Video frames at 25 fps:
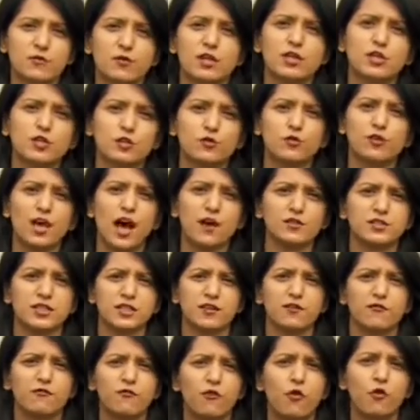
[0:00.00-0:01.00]
in
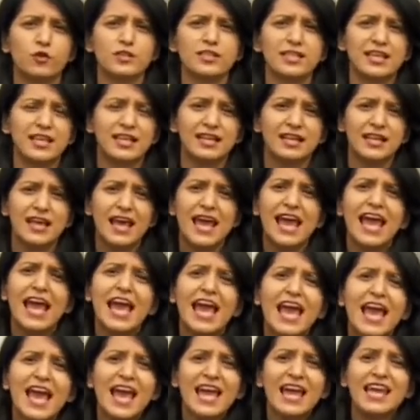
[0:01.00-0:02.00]
2014,
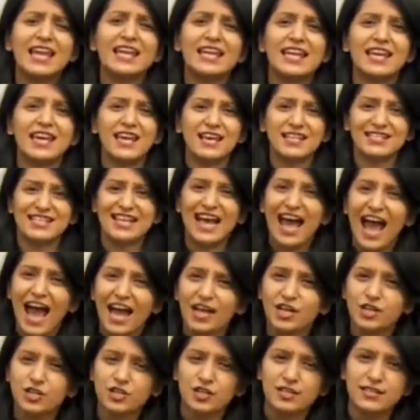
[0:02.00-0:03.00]
India's
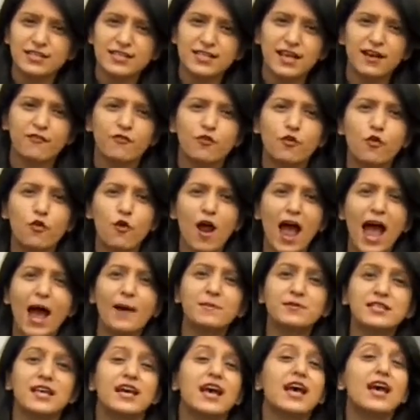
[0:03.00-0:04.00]
actions have
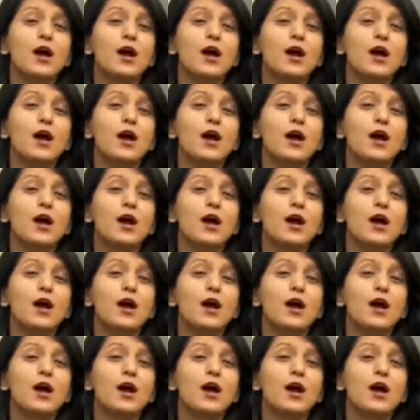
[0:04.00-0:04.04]
grabbed